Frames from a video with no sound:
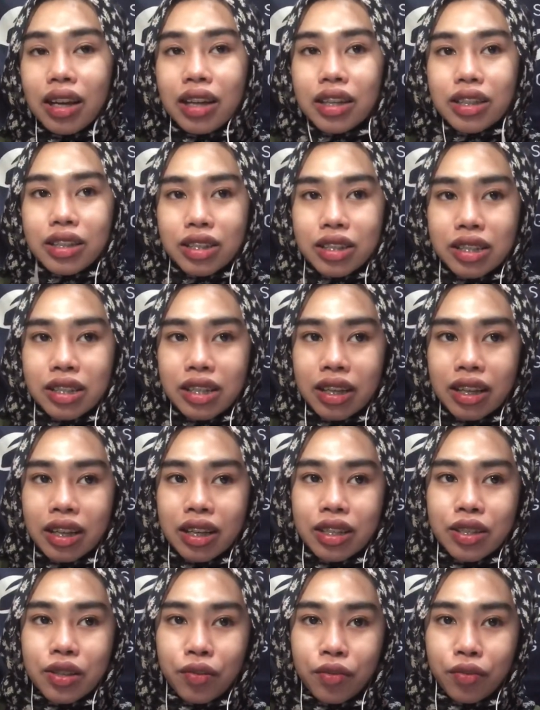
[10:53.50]
she
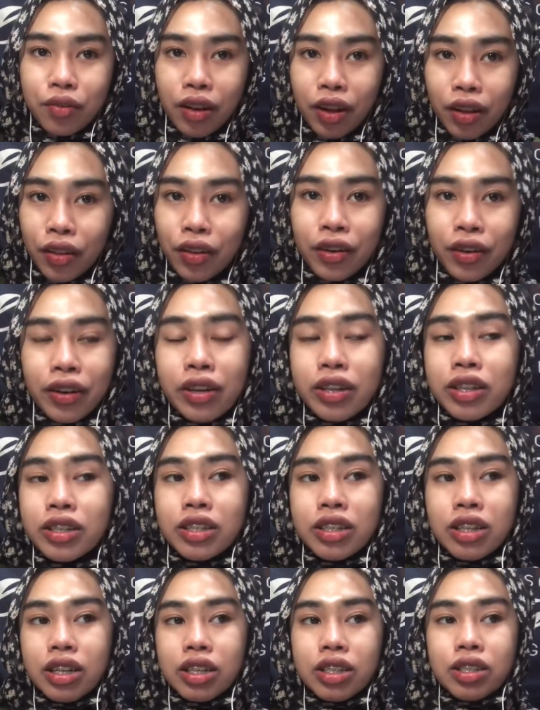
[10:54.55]
is the father,
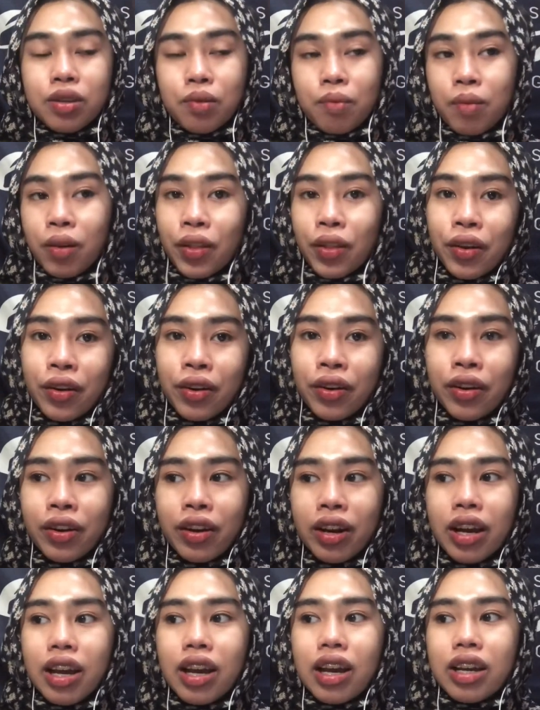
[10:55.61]
she is the mother,
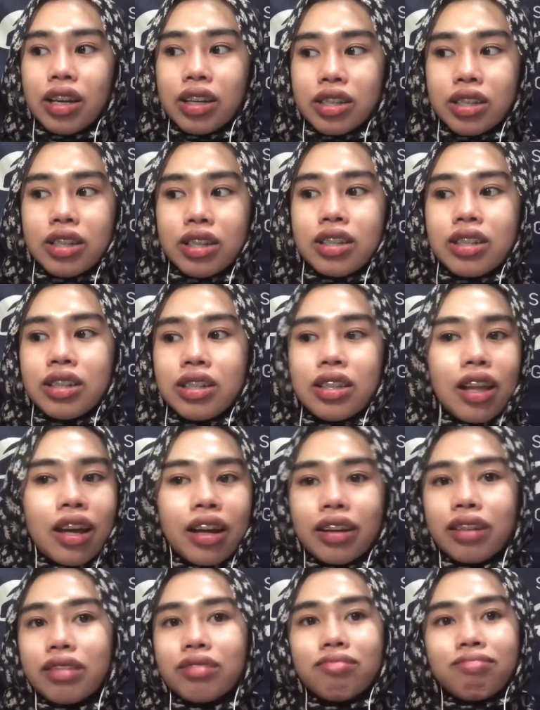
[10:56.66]
she is
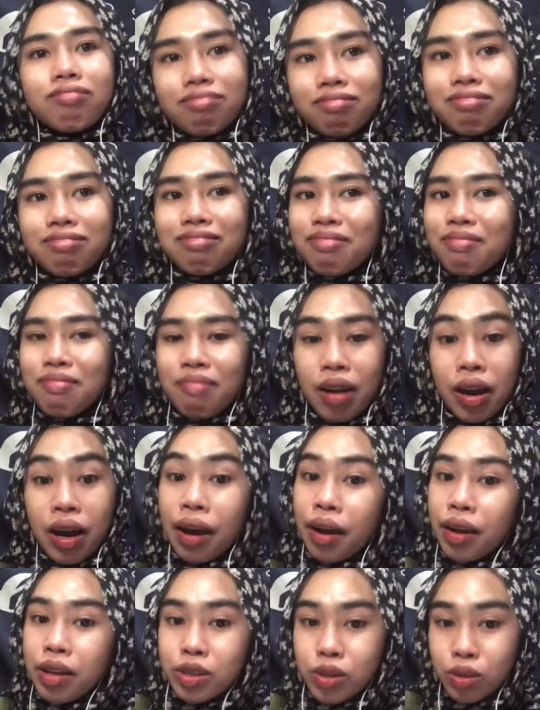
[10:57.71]
like
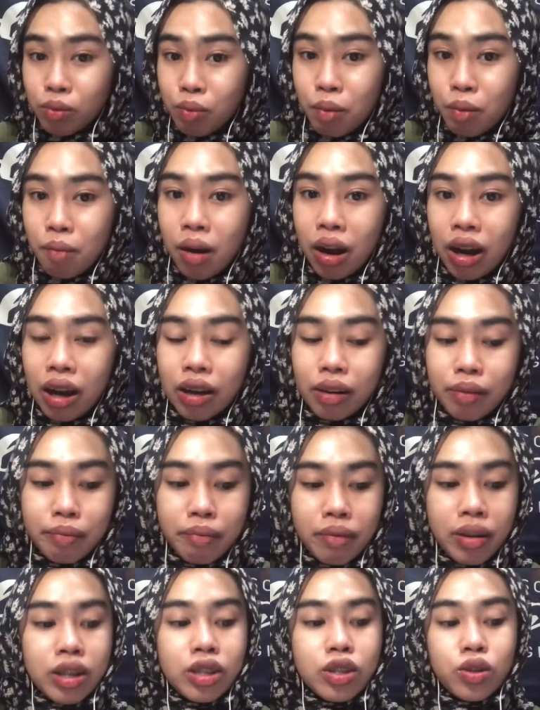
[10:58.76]
my super mom,
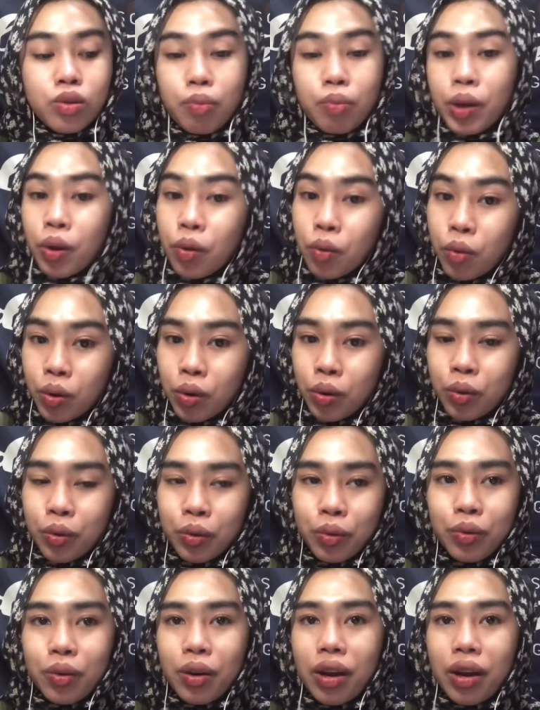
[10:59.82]
my superhero,